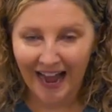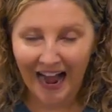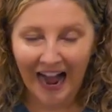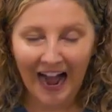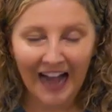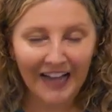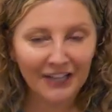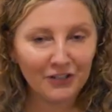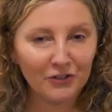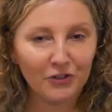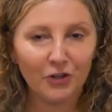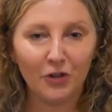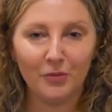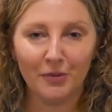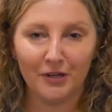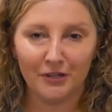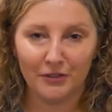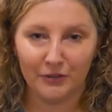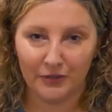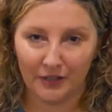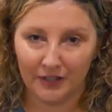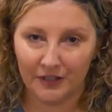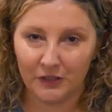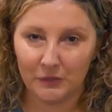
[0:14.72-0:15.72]
I don't know about
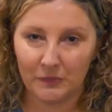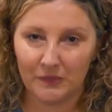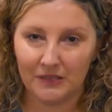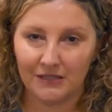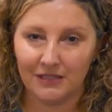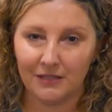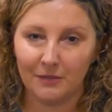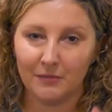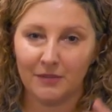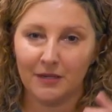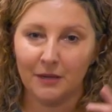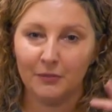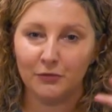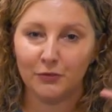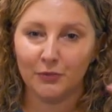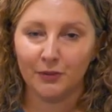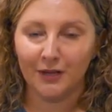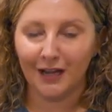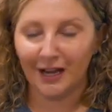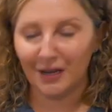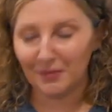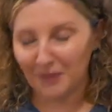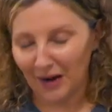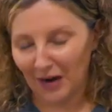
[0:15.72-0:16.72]
you guys, but sometimes
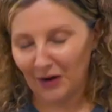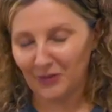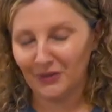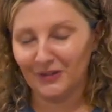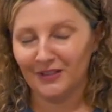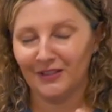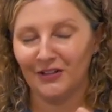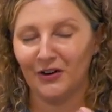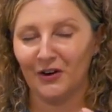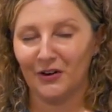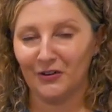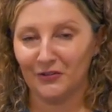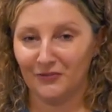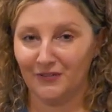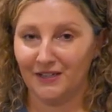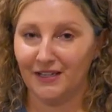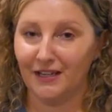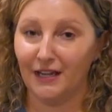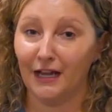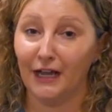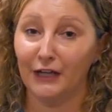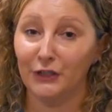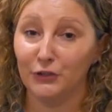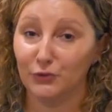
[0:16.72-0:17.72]
when I'm out in the
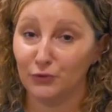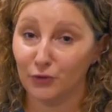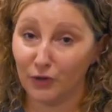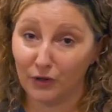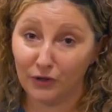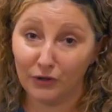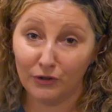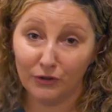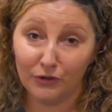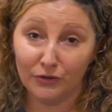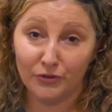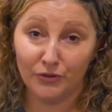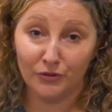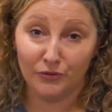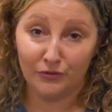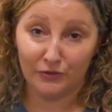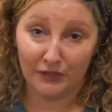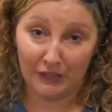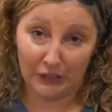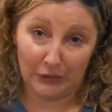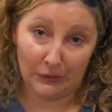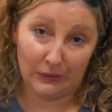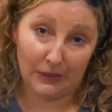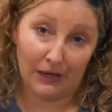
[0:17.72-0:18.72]
RV, I struggle to
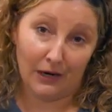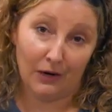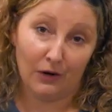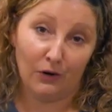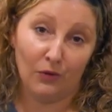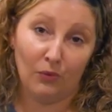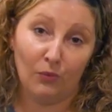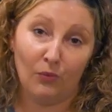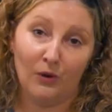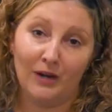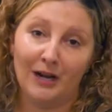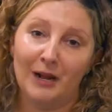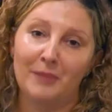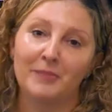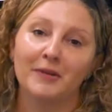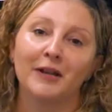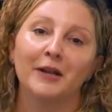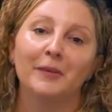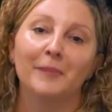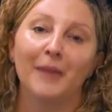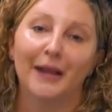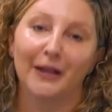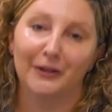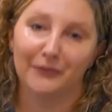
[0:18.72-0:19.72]
figure out what I'm
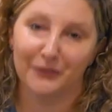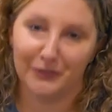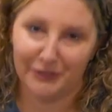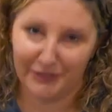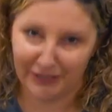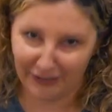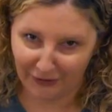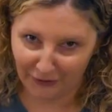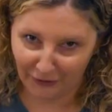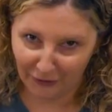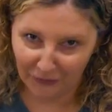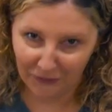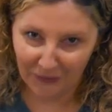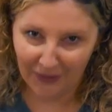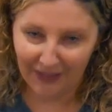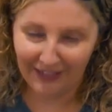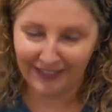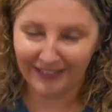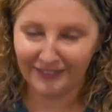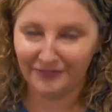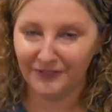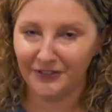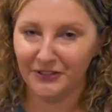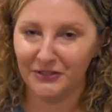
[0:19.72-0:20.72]
gonna make for dinner,
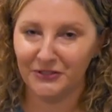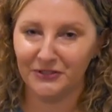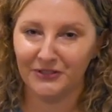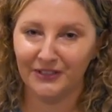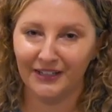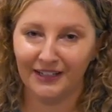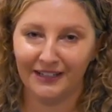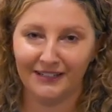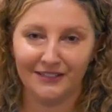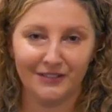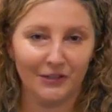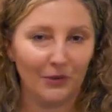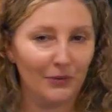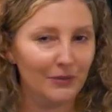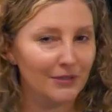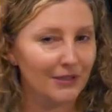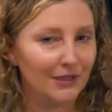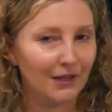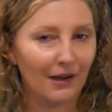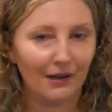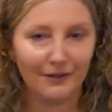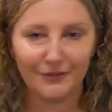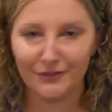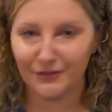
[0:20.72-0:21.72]
right? It feels like it's always a
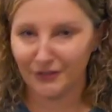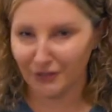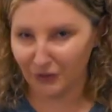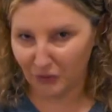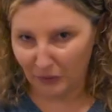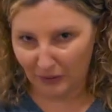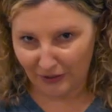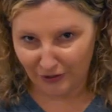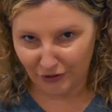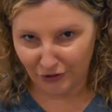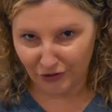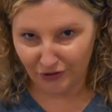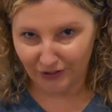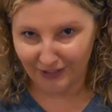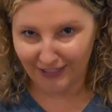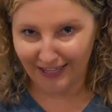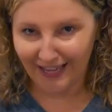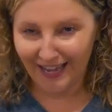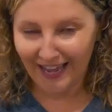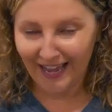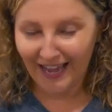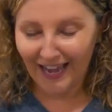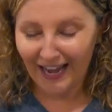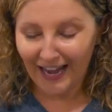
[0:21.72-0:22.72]
constant question.
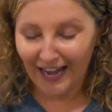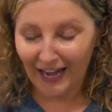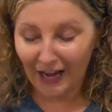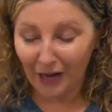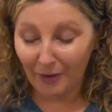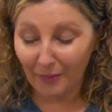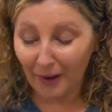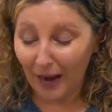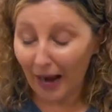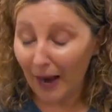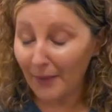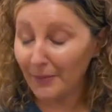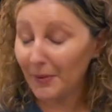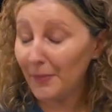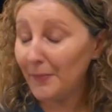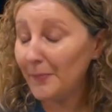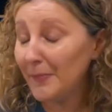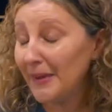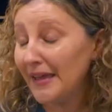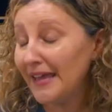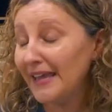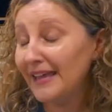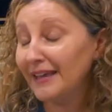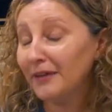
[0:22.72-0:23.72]
I'm a
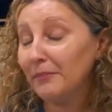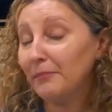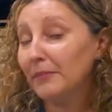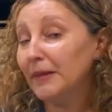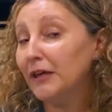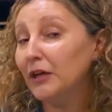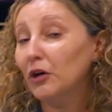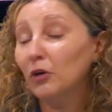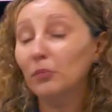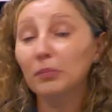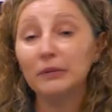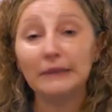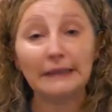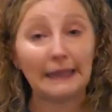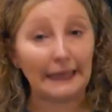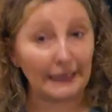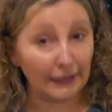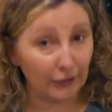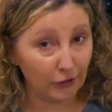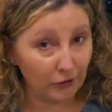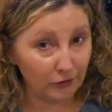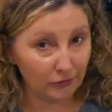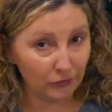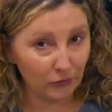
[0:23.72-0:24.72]
big meal
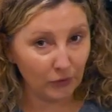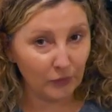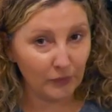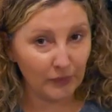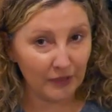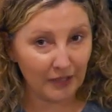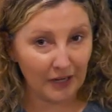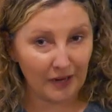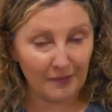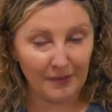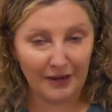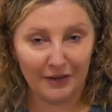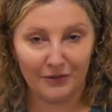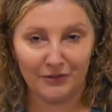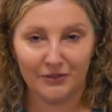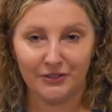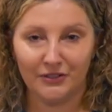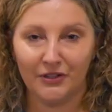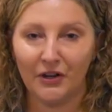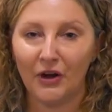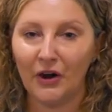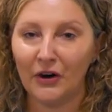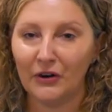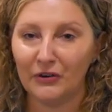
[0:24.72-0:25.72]
planner. When we come out to
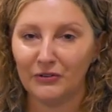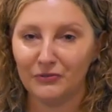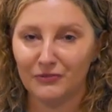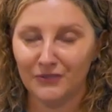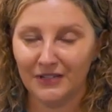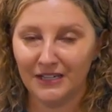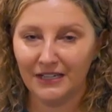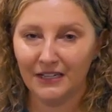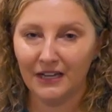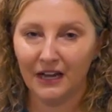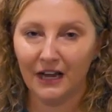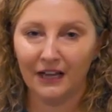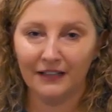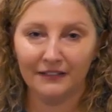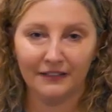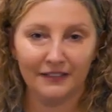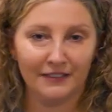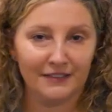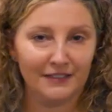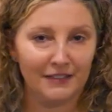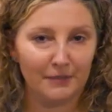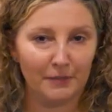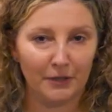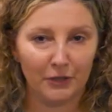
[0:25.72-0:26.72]
the RV, I
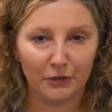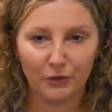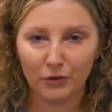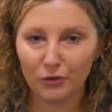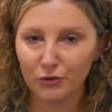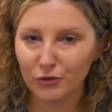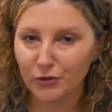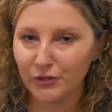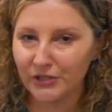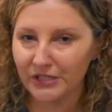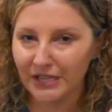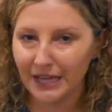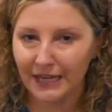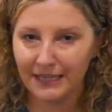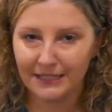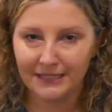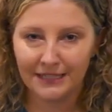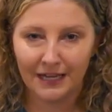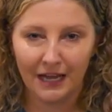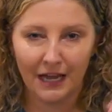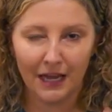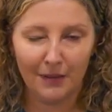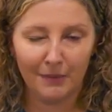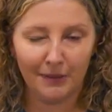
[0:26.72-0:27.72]
like to get my groceries ahead of
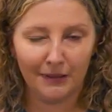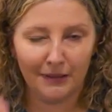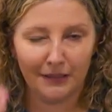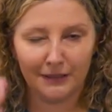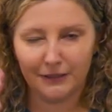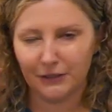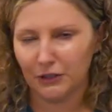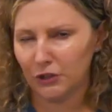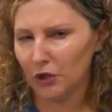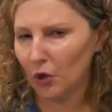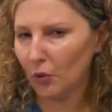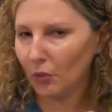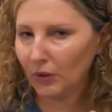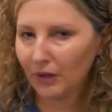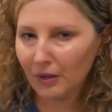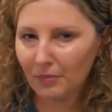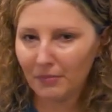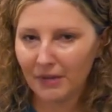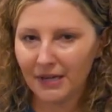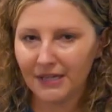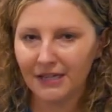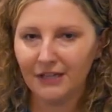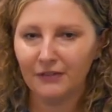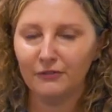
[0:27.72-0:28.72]
time. I like to know what
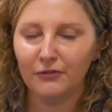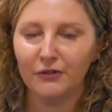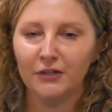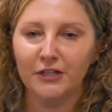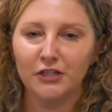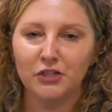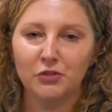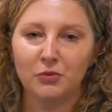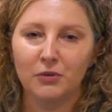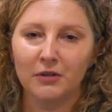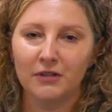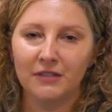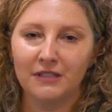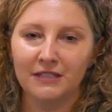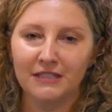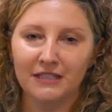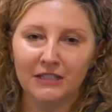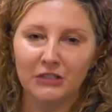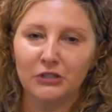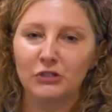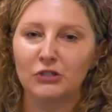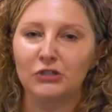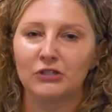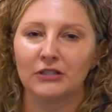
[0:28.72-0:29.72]
I'm making for each one of the
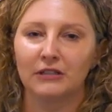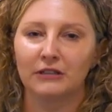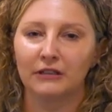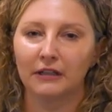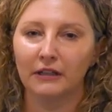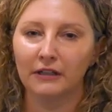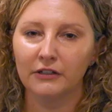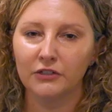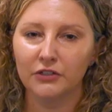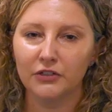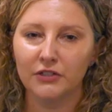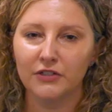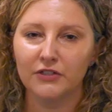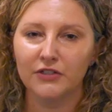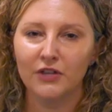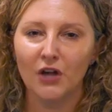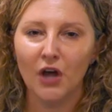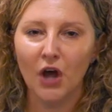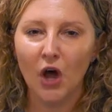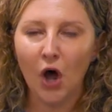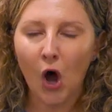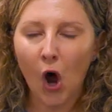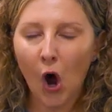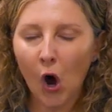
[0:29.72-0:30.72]
dinners and lunches,
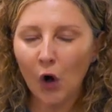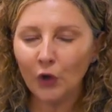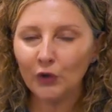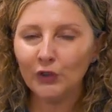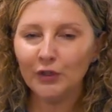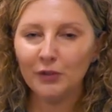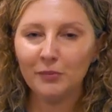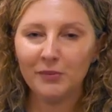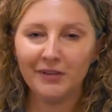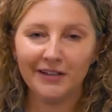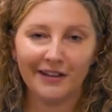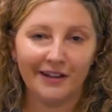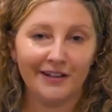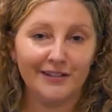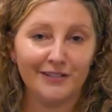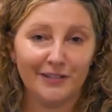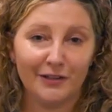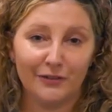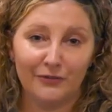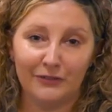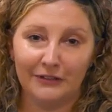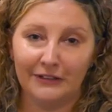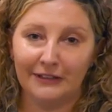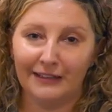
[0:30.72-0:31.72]
only because
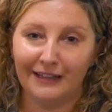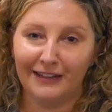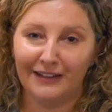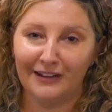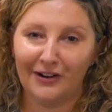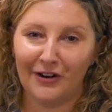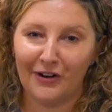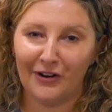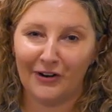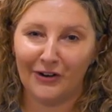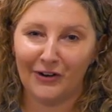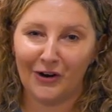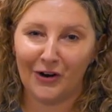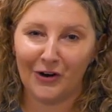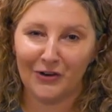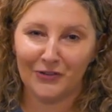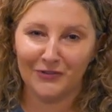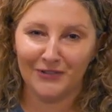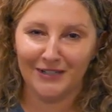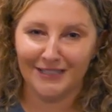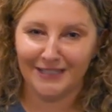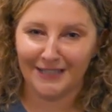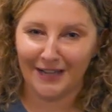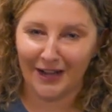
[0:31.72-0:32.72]
I feel like our
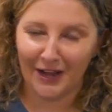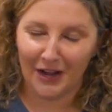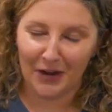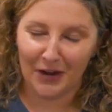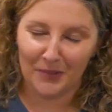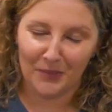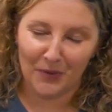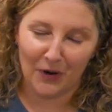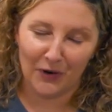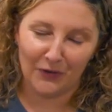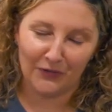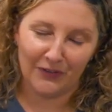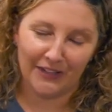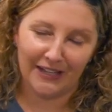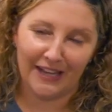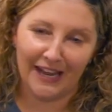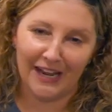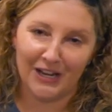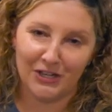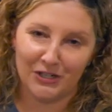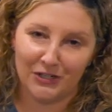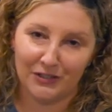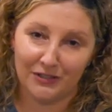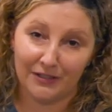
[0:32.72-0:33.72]
RV time, our
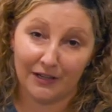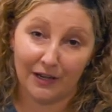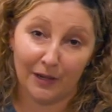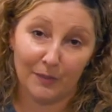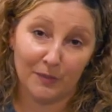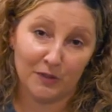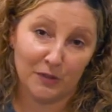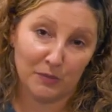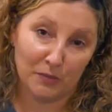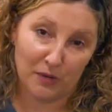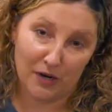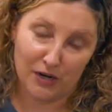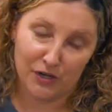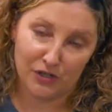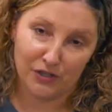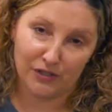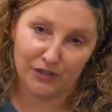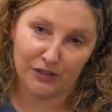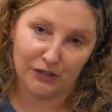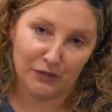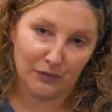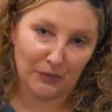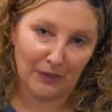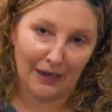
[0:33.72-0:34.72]
vacation time is precious.
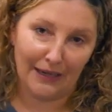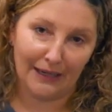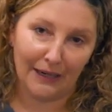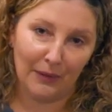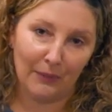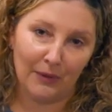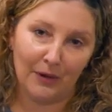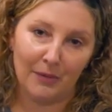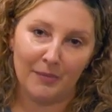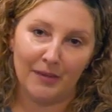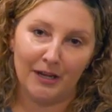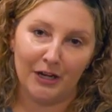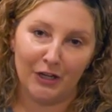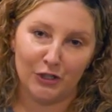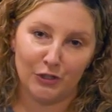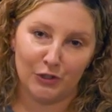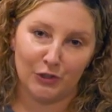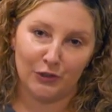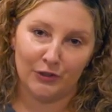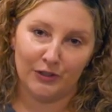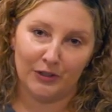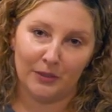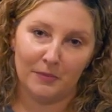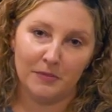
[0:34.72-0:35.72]
Right? I want to make
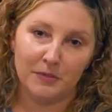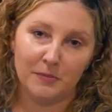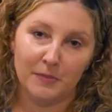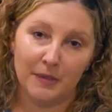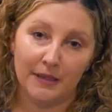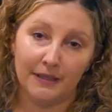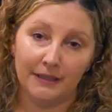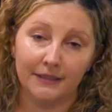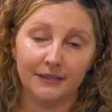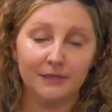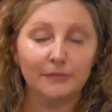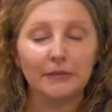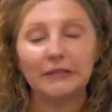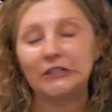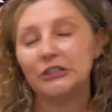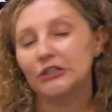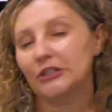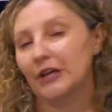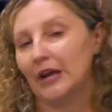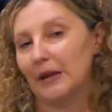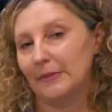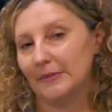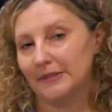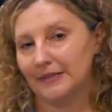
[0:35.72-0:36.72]
sure that I'm spending as much
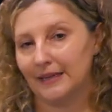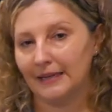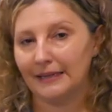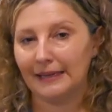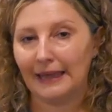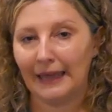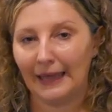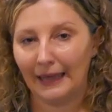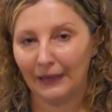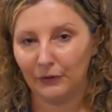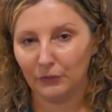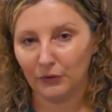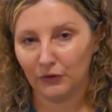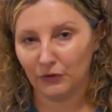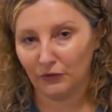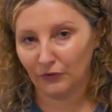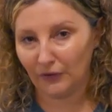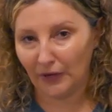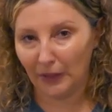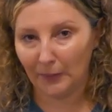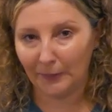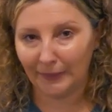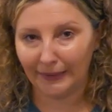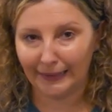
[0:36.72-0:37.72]
time as I can with the
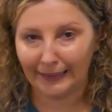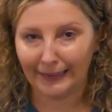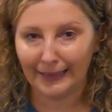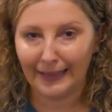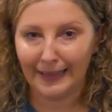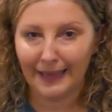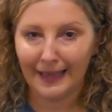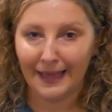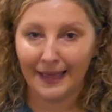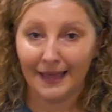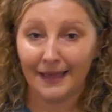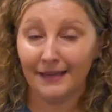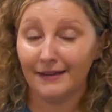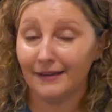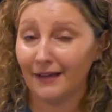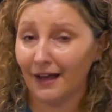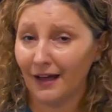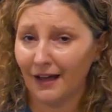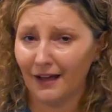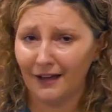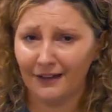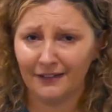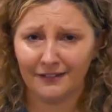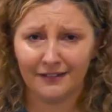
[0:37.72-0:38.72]
family and
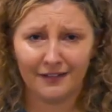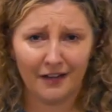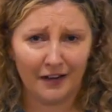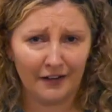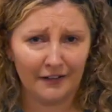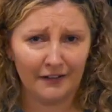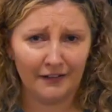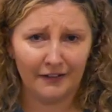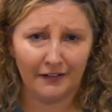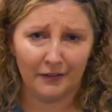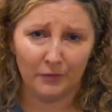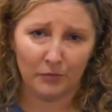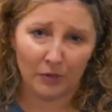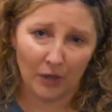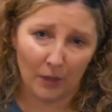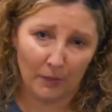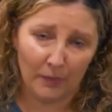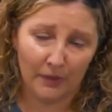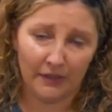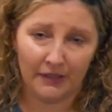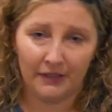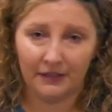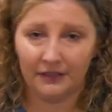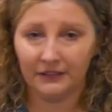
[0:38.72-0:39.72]
not cutting and
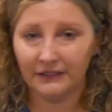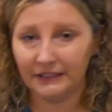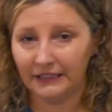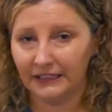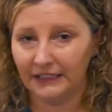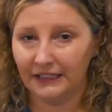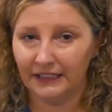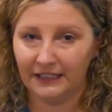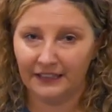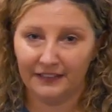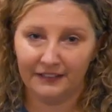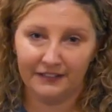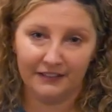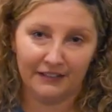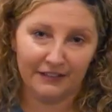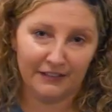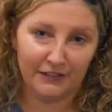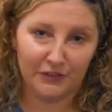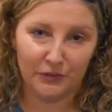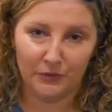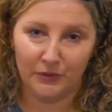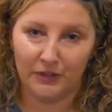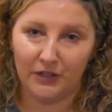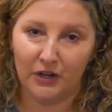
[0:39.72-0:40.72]
prepping and cleaning
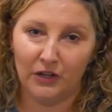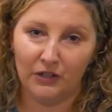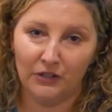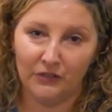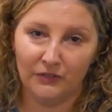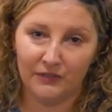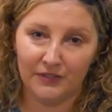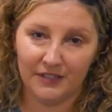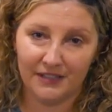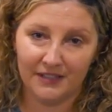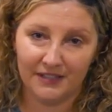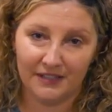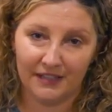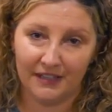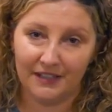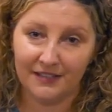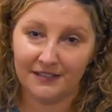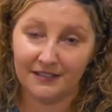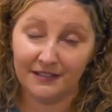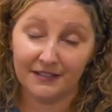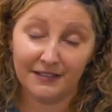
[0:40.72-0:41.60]
and doing all of these things.